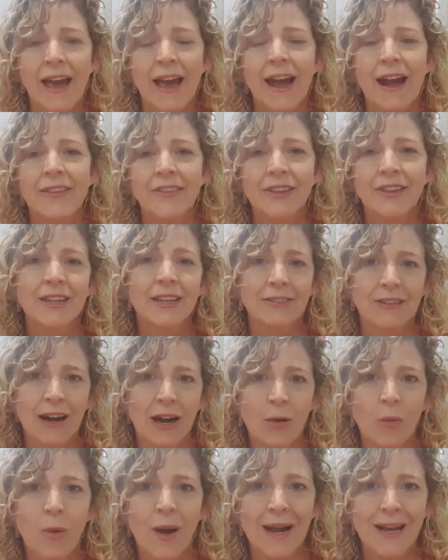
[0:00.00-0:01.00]
and that there
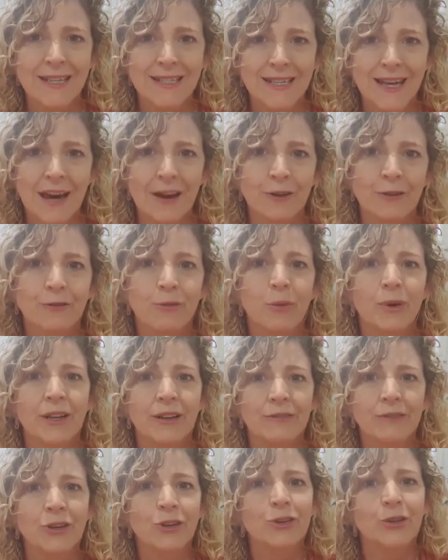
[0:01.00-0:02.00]
are ways out of
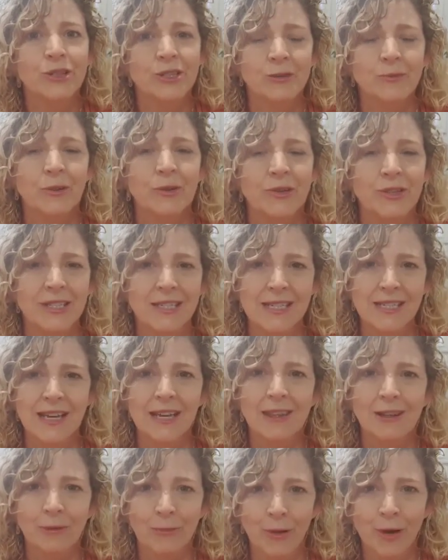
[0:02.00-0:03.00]
whatever you're experiencing
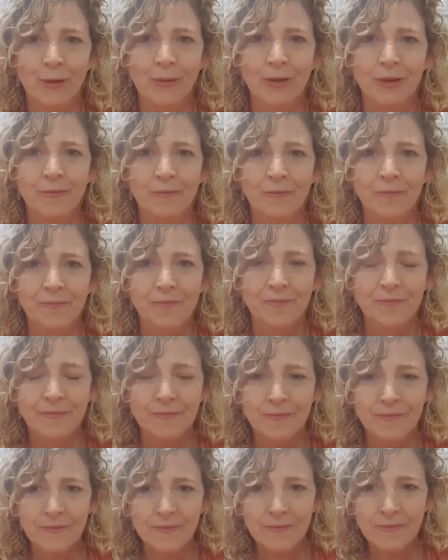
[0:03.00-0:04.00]
at the moment.
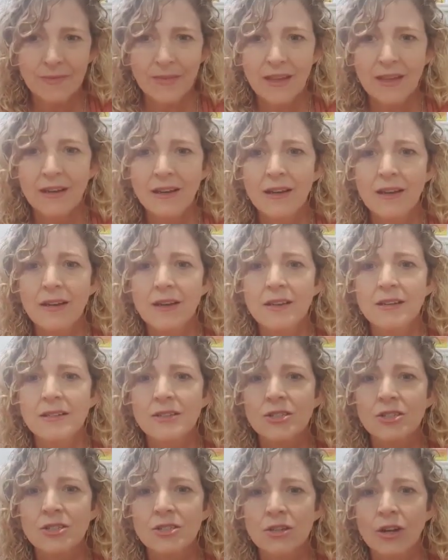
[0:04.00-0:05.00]

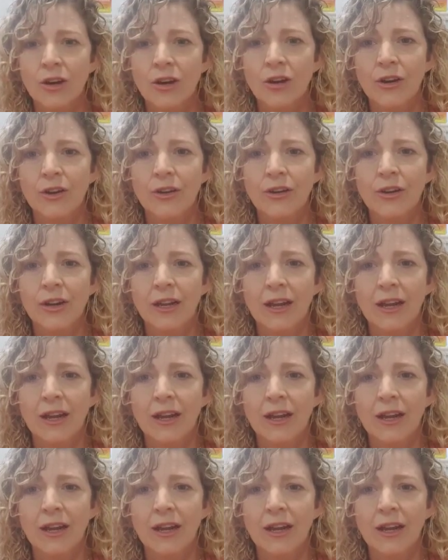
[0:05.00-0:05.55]
So